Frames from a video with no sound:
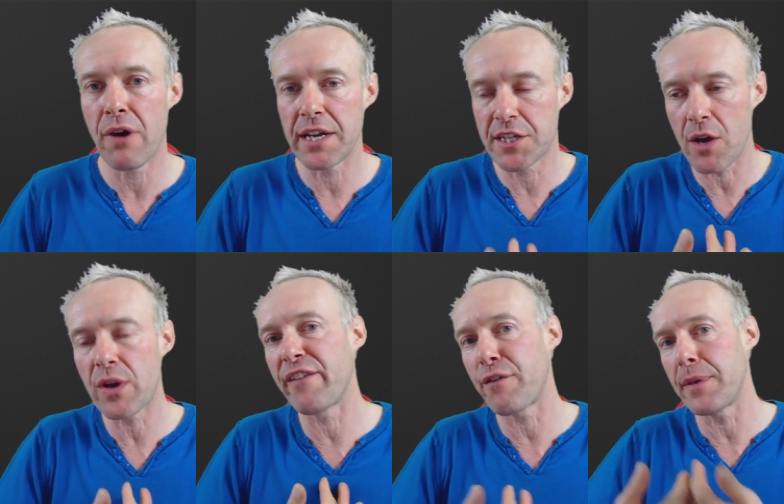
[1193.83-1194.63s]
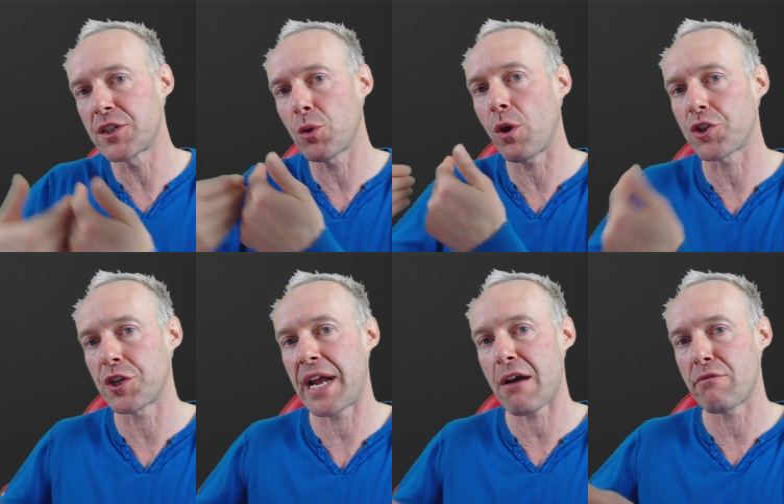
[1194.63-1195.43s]
right? It's okay for me to
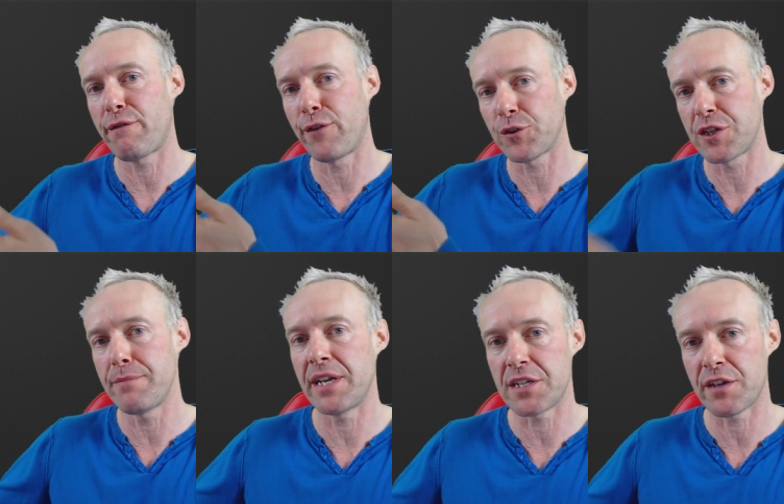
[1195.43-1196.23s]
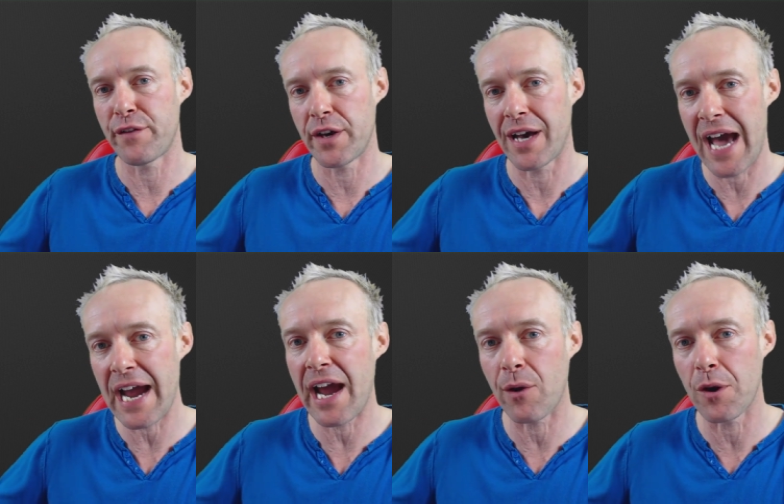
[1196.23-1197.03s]
watch an hour and 40 minutes of her
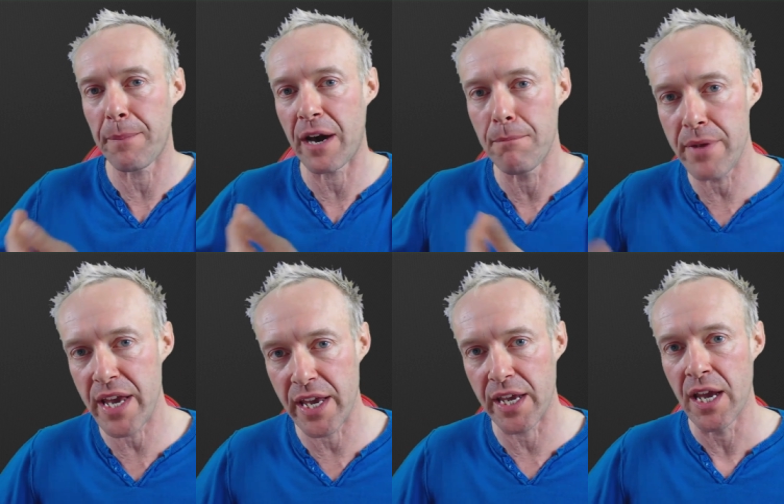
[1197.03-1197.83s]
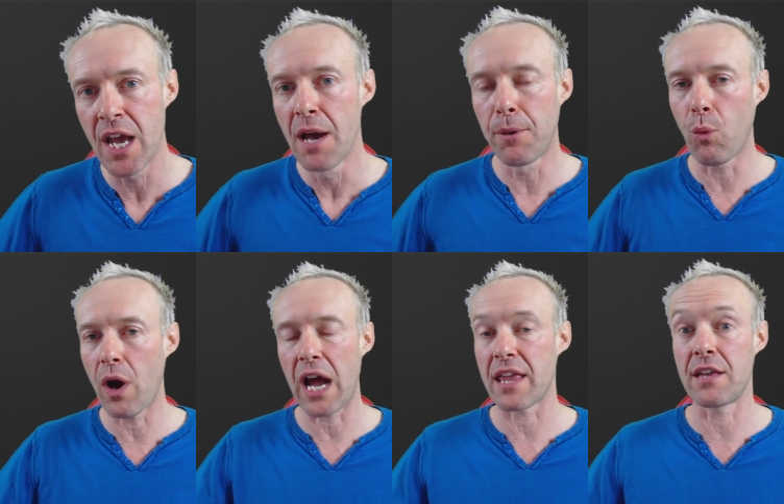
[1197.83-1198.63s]
hangout about me, but
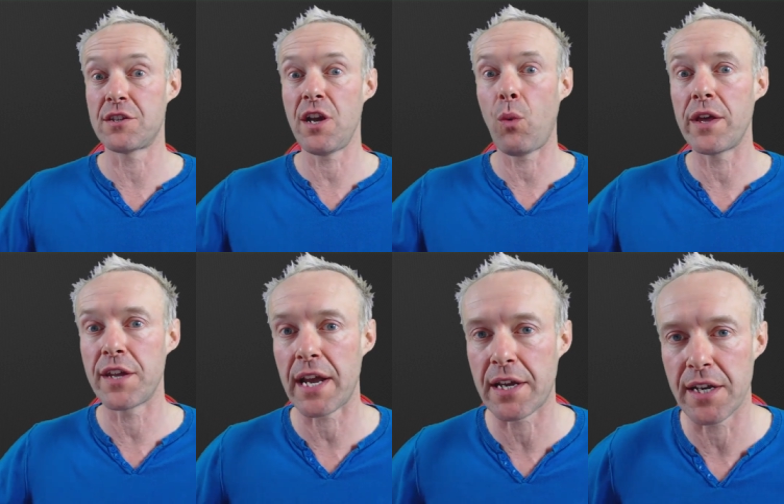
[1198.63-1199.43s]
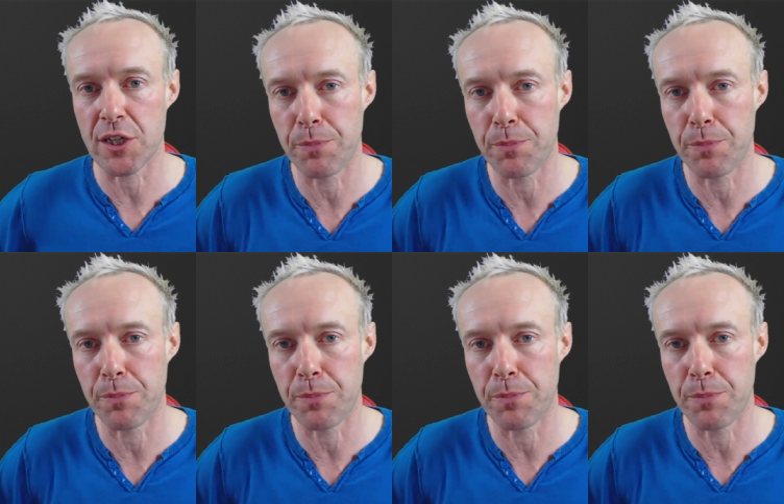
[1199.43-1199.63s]
what, there's no way that I can